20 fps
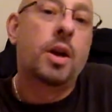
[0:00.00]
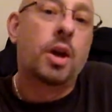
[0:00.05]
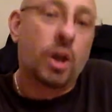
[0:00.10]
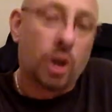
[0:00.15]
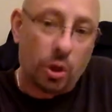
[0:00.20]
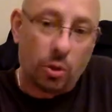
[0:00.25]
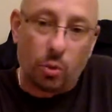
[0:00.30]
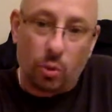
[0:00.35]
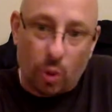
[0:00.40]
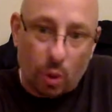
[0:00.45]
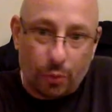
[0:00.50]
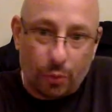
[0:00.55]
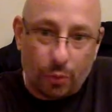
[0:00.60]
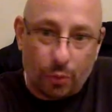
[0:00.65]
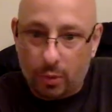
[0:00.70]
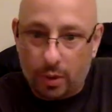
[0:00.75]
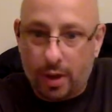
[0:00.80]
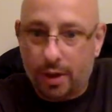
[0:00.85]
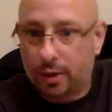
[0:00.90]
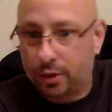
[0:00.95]
You will go through
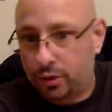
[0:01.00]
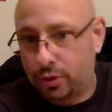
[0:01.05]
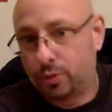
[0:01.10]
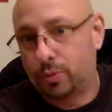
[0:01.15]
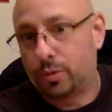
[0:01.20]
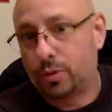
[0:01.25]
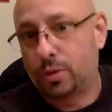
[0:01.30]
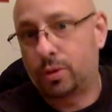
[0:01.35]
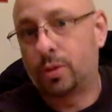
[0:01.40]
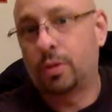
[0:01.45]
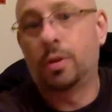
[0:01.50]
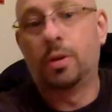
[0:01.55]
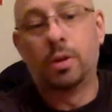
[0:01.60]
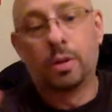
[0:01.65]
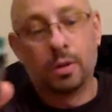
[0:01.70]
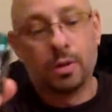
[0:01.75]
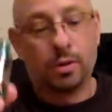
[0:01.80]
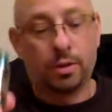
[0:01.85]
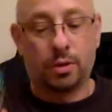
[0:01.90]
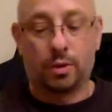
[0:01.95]
a lot of juice.
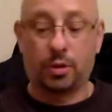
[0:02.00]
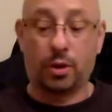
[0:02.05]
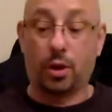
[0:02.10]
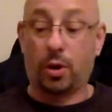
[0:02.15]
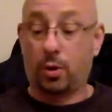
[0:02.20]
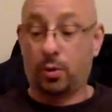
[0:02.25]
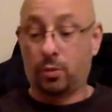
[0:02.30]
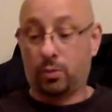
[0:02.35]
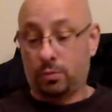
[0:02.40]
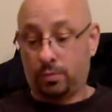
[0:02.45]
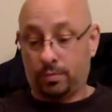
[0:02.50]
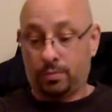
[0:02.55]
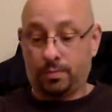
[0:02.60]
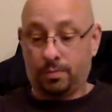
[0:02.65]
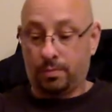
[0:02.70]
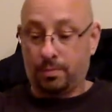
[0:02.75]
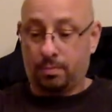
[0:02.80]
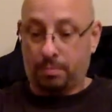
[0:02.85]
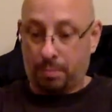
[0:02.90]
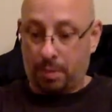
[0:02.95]
So
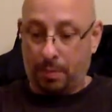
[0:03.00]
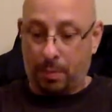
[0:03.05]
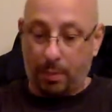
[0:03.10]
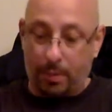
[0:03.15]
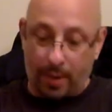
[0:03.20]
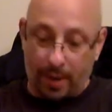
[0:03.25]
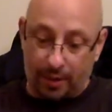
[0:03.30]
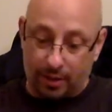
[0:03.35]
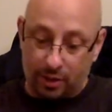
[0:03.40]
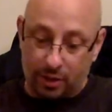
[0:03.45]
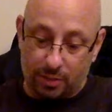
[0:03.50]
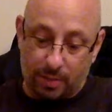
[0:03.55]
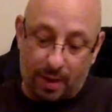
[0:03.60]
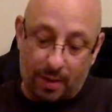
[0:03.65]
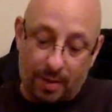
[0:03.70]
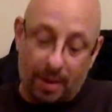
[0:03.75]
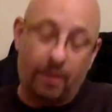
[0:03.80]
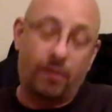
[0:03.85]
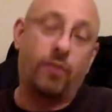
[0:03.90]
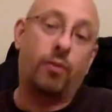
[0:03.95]
be prepared to spend
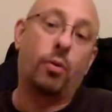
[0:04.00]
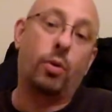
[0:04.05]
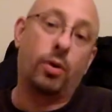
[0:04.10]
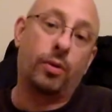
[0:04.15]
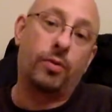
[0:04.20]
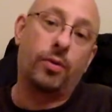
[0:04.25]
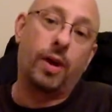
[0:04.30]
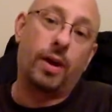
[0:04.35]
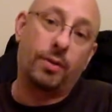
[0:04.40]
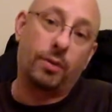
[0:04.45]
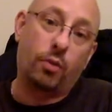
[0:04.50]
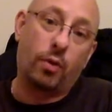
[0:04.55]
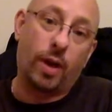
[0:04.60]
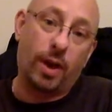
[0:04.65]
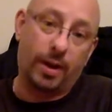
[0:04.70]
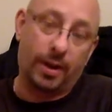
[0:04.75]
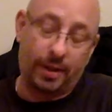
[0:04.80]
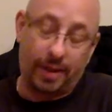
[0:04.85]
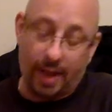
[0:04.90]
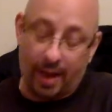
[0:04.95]
about $4 to $5
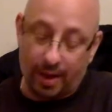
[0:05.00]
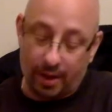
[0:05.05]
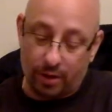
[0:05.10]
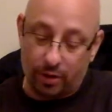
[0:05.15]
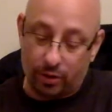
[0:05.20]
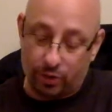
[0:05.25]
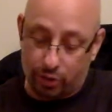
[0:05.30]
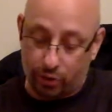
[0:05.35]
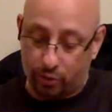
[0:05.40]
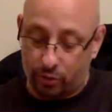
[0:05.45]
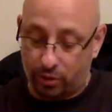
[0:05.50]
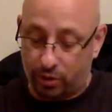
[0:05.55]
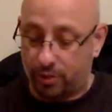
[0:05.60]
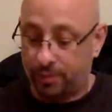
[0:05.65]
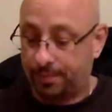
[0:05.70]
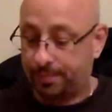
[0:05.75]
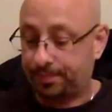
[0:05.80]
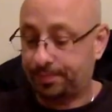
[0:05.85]
grand a day on juice.